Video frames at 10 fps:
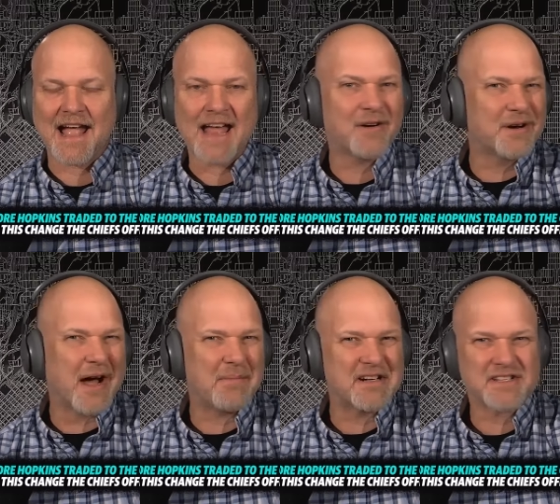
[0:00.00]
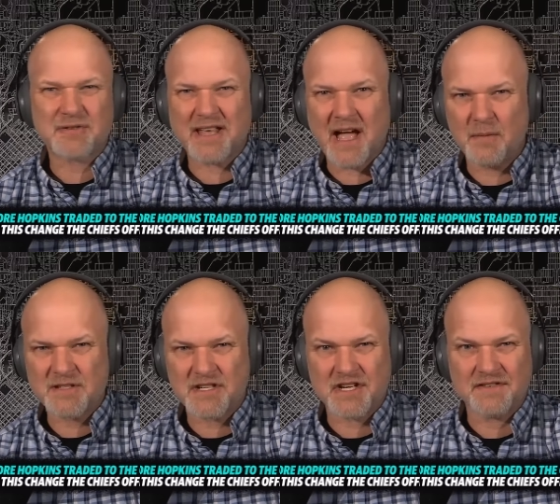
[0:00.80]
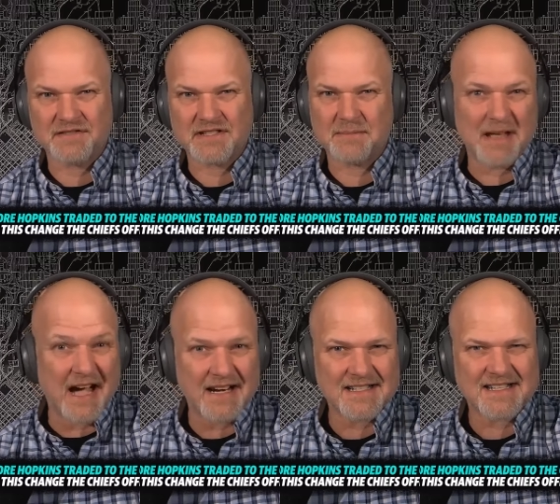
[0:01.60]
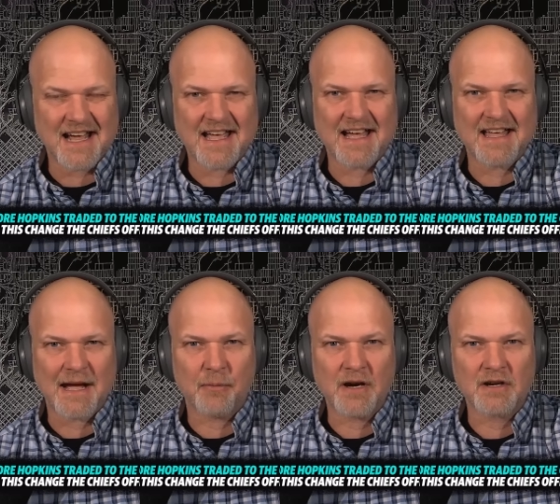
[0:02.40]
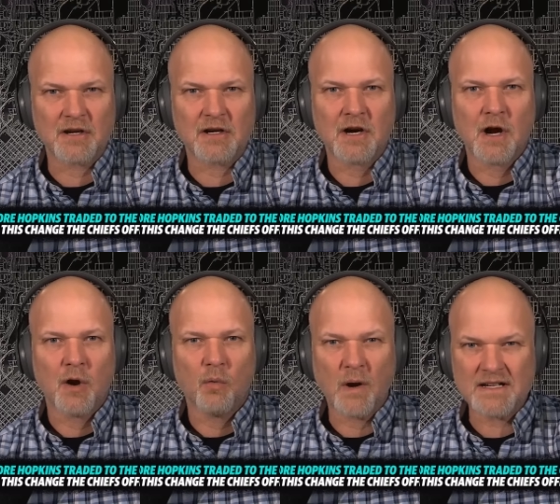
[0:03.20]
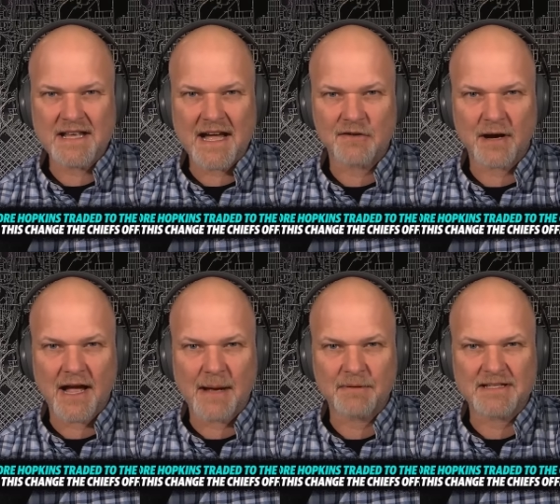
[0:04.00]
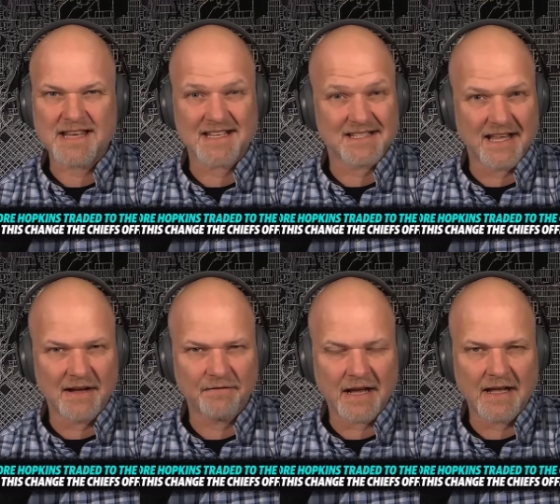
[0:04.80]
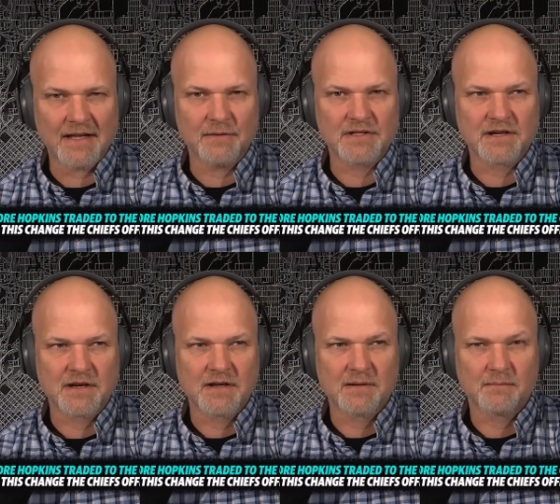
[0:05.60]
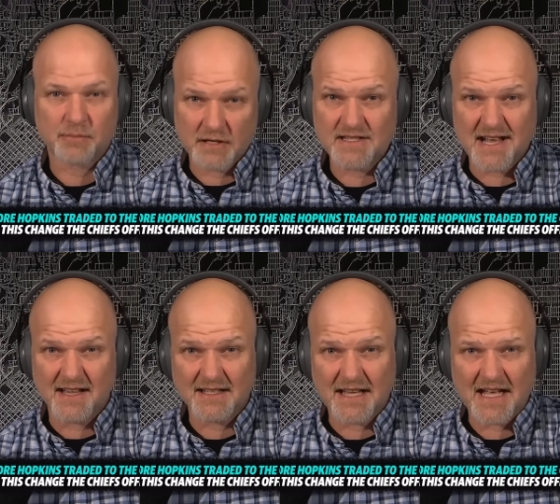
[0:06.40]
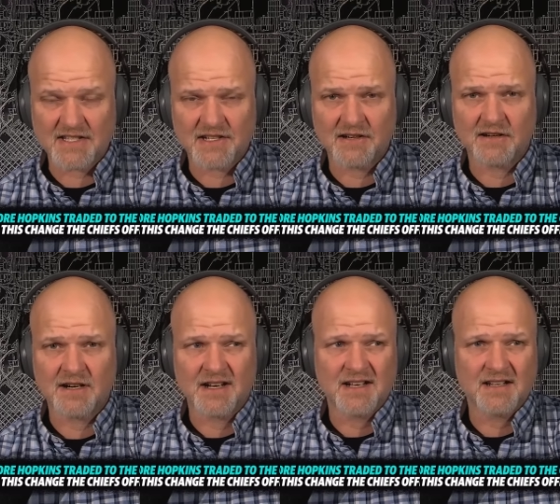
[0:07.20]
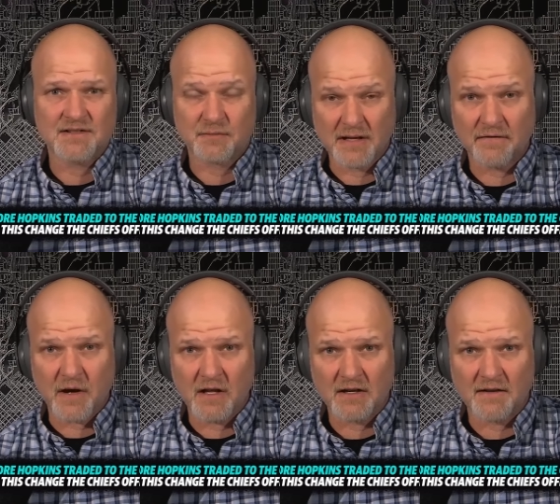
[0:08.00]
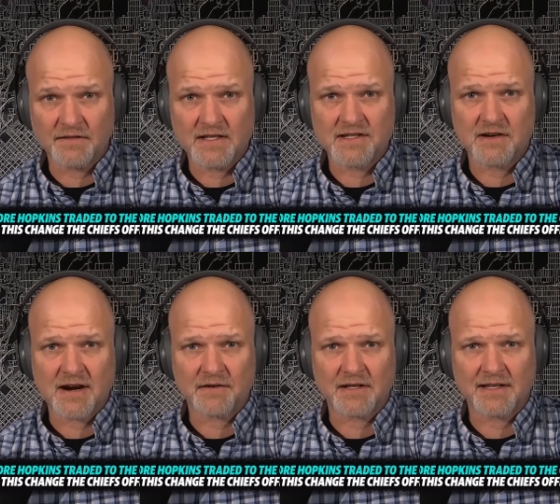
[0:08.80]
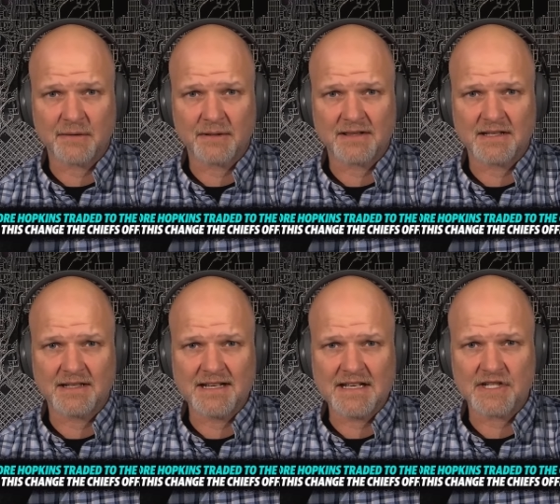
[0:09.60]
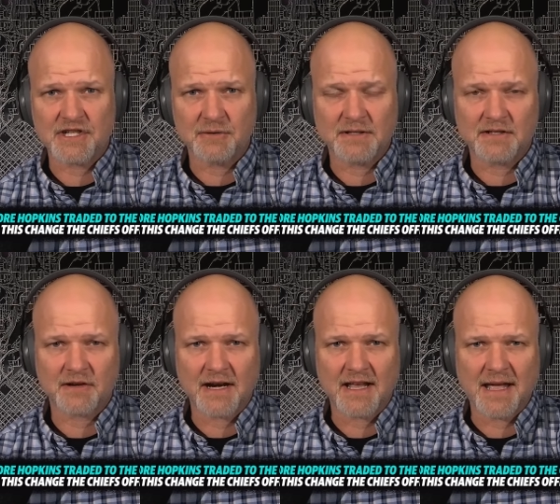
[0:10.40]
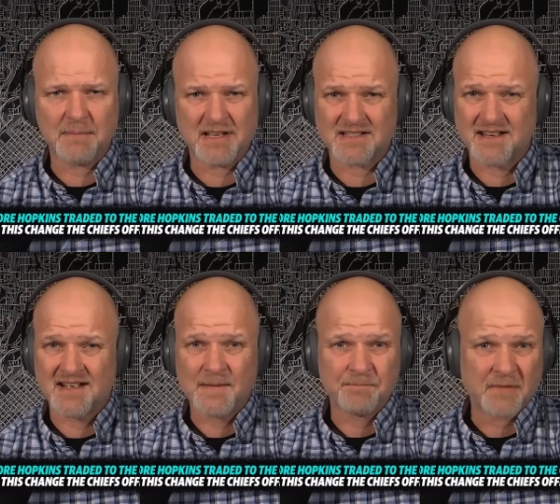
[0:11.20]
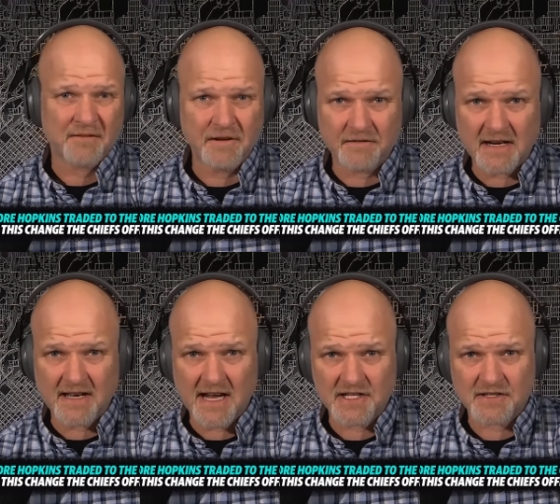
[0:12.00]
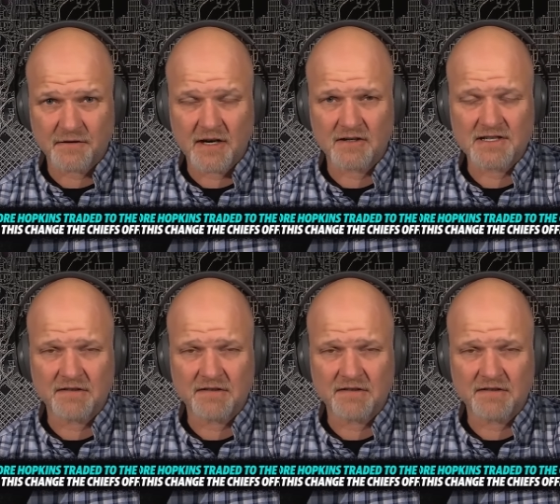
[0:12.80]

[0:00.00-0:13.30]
I don't know how much this really helps the Chiefs, to be honest. I I, I wonder what DeAndre Hopkins has left. I, he was pretty solid last year. He's really fallen off this year after dealing with the knee issue in training camp. He has fifteen catches for one hundred